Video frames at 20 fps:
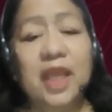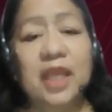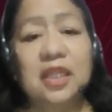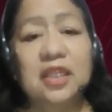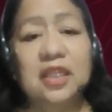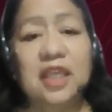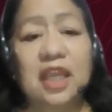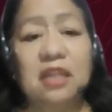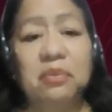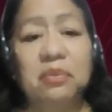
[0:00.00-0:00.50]

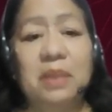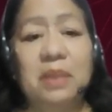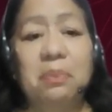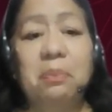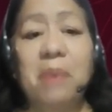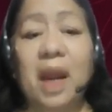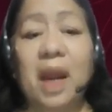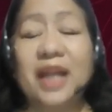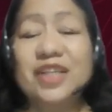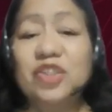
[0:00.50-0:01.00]
and can be
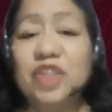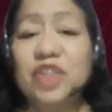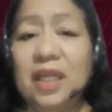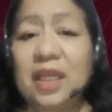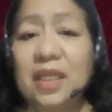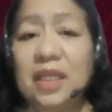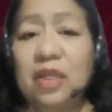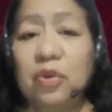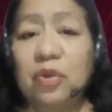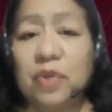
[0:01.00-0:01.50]

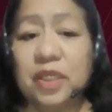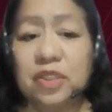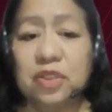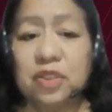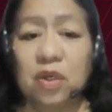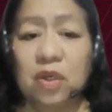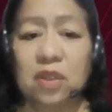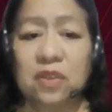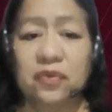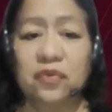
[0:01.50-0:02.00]
partially
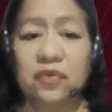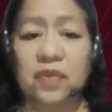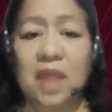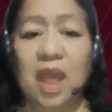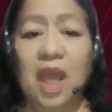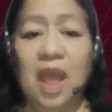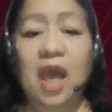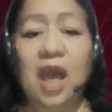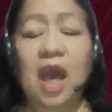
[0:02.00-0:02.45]
resolved.